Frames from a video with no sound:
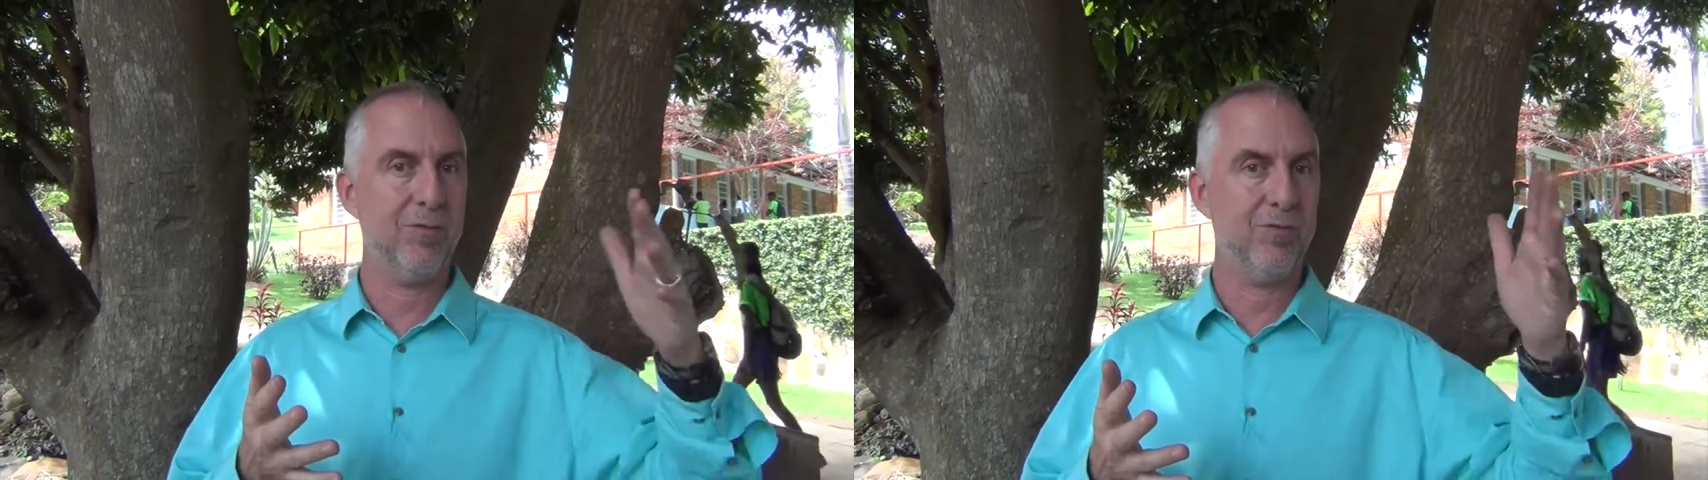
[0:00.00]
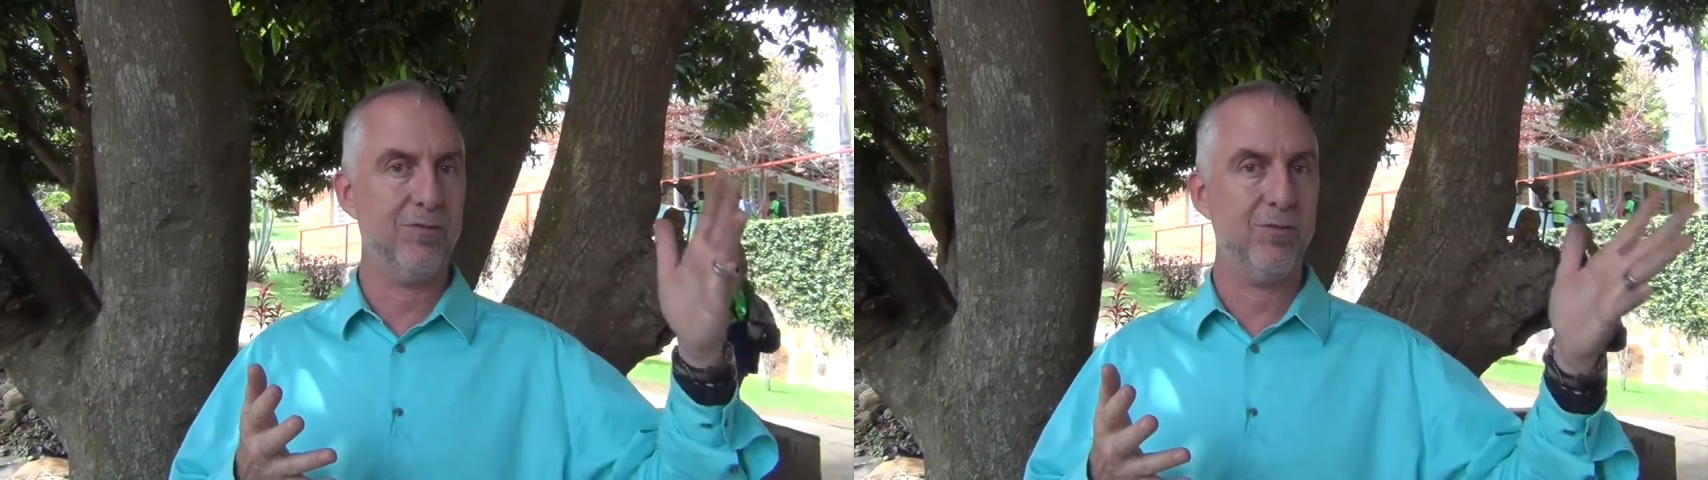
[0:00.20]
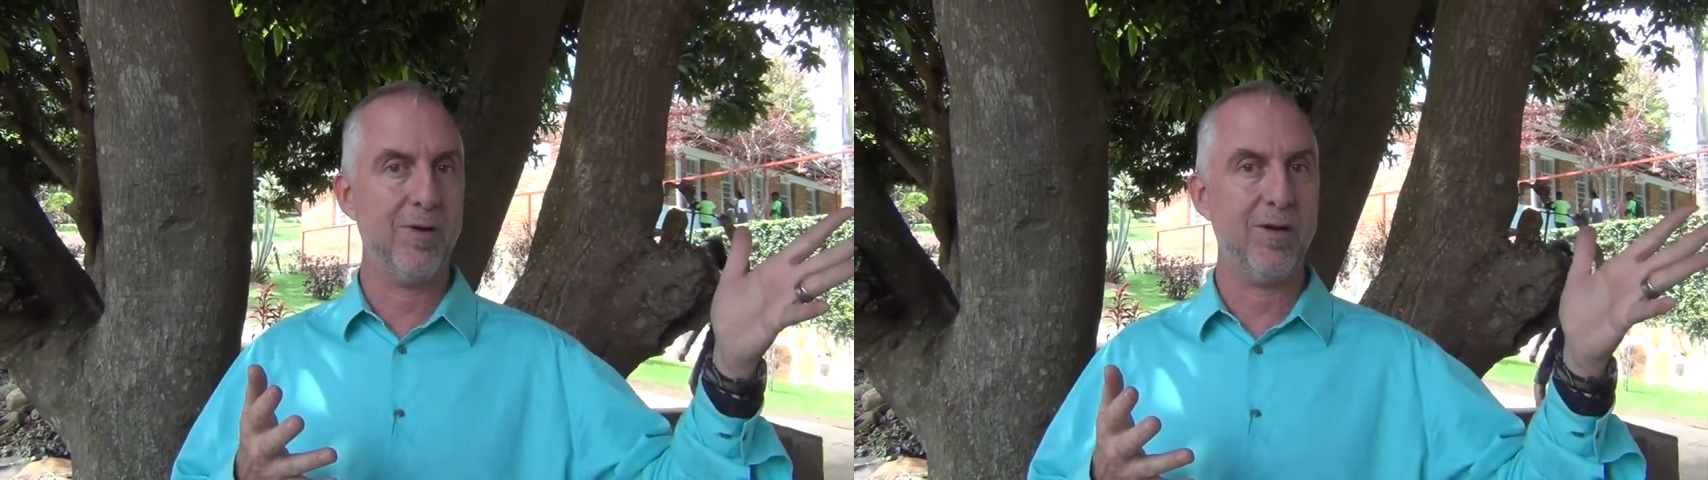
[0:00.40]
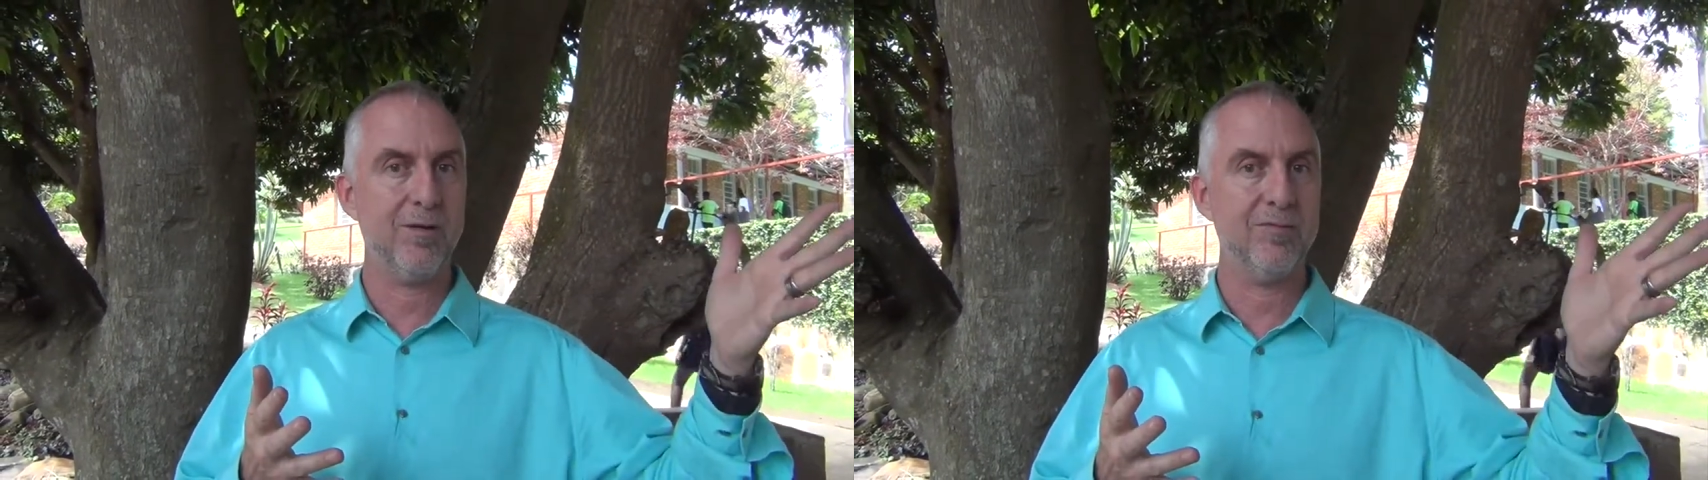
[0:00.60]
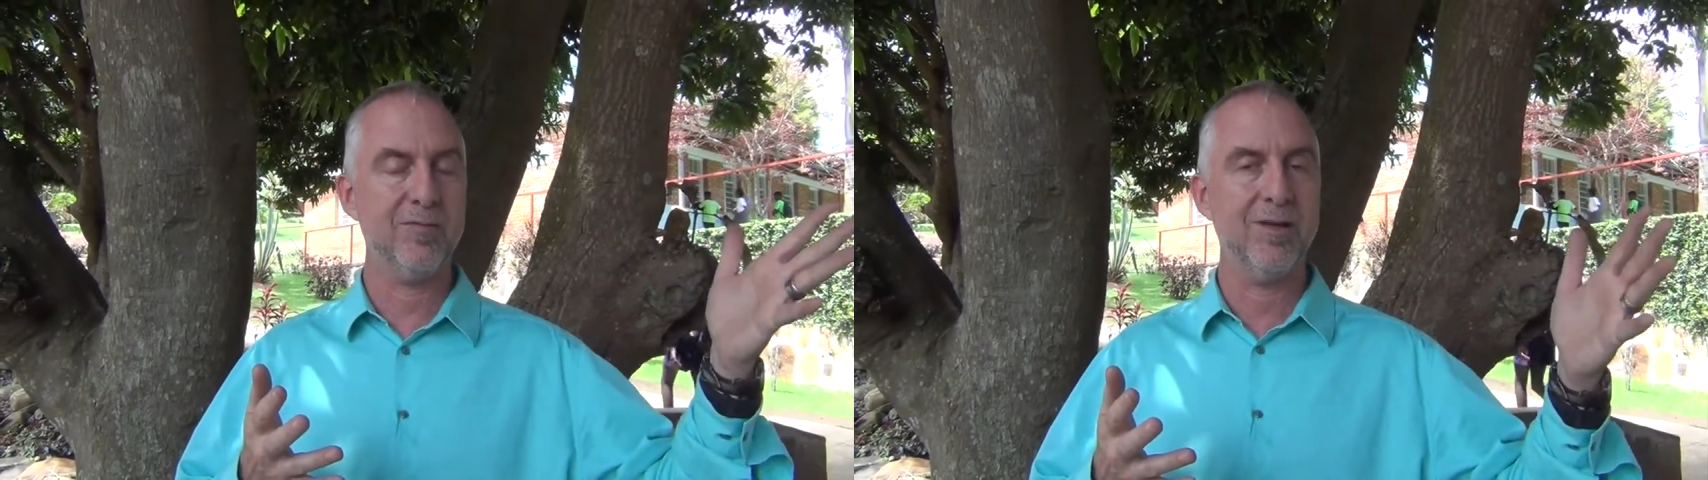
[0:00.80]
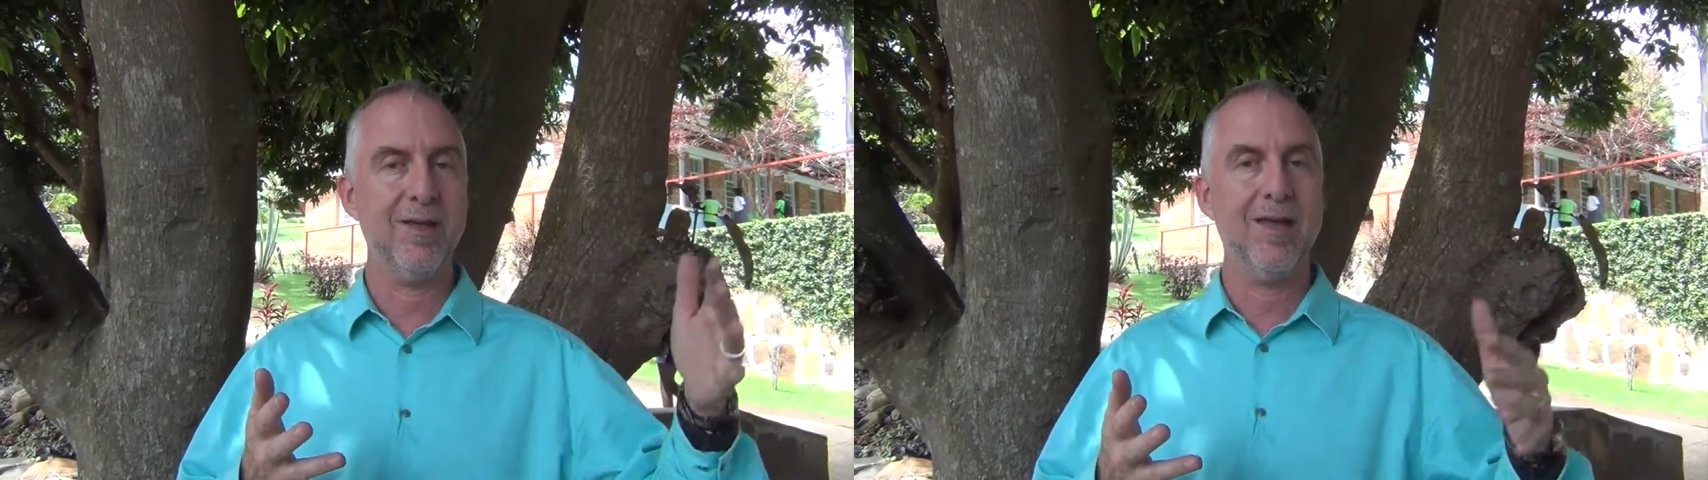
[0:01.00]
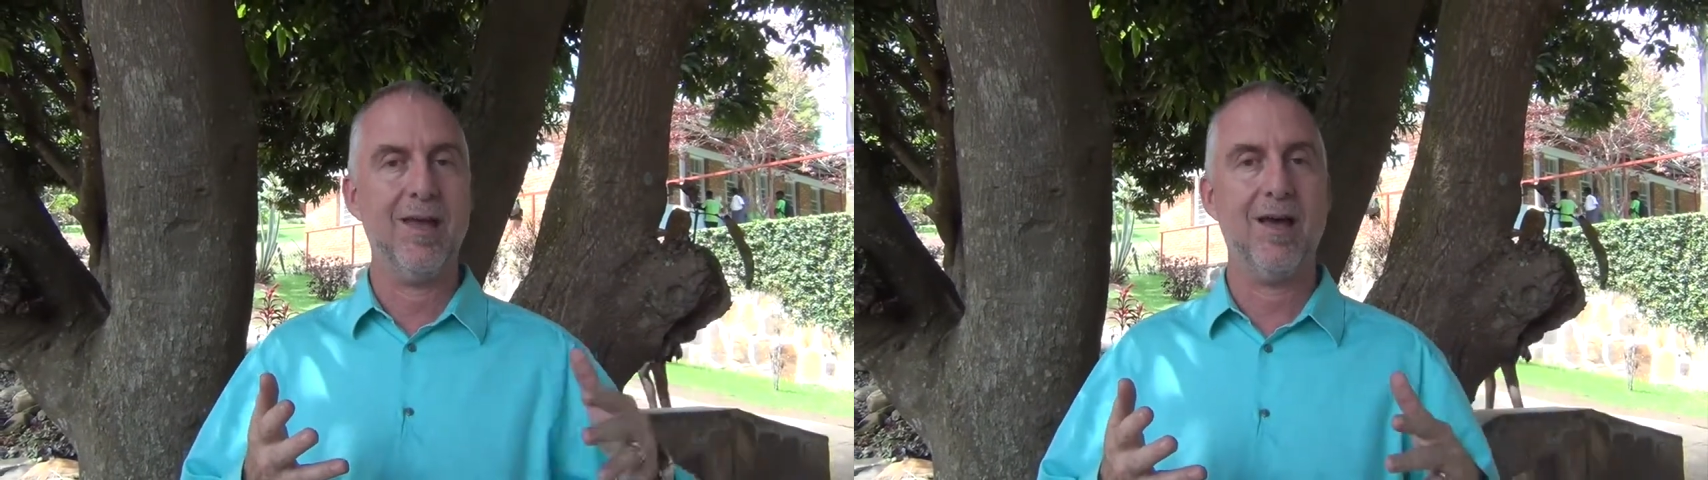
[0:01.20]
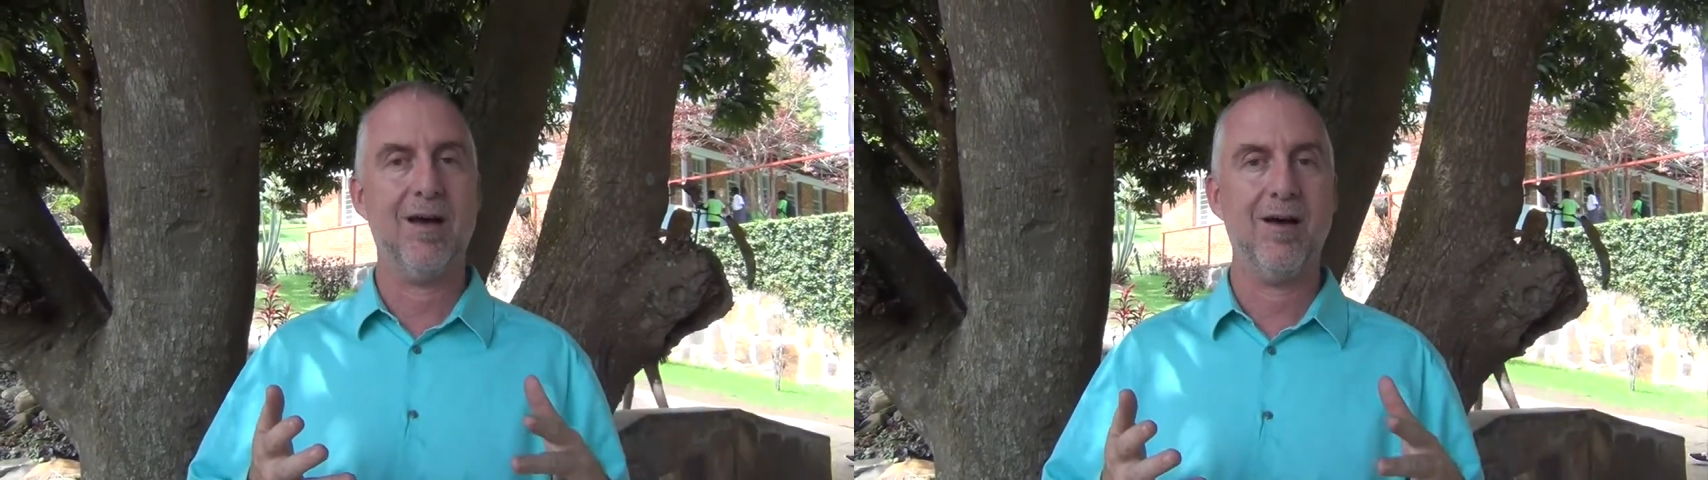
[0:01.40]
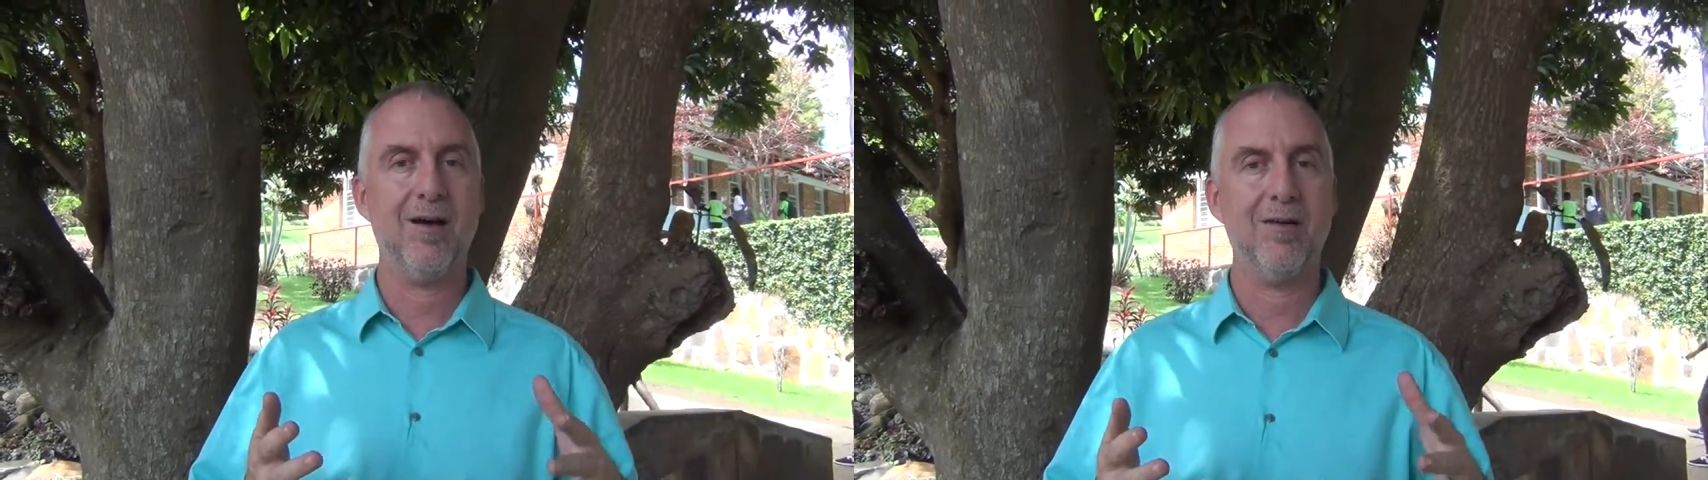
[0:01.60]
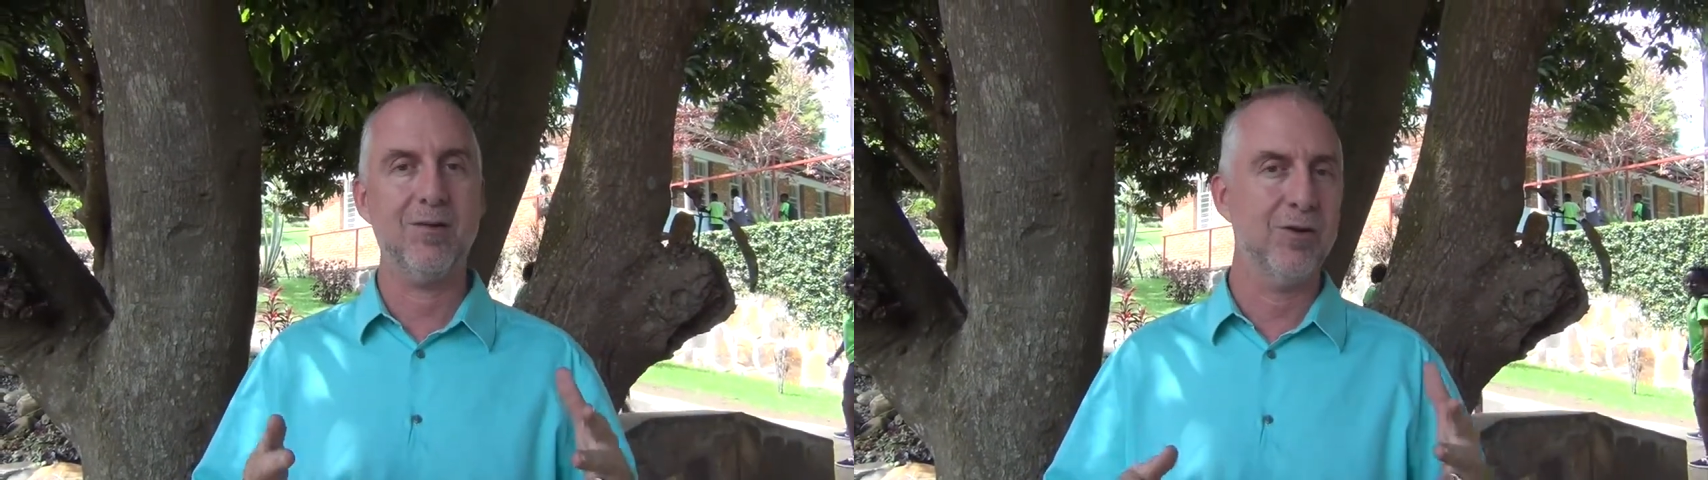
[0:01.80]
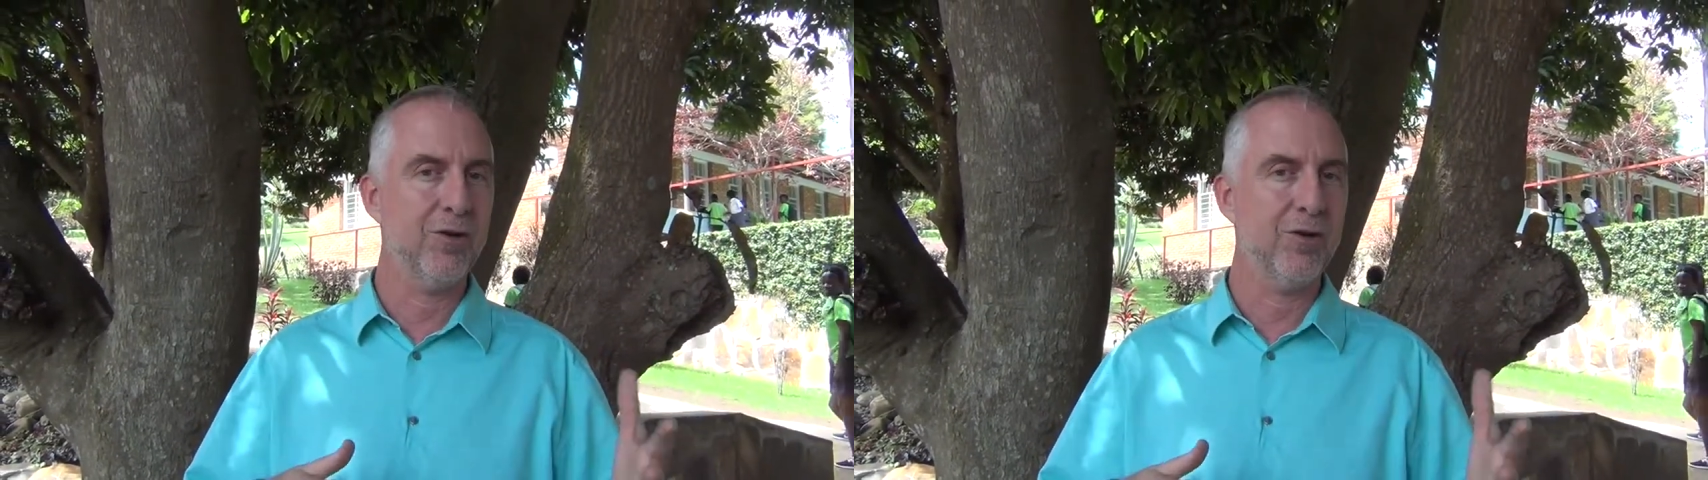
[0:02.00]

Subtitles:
up through 12,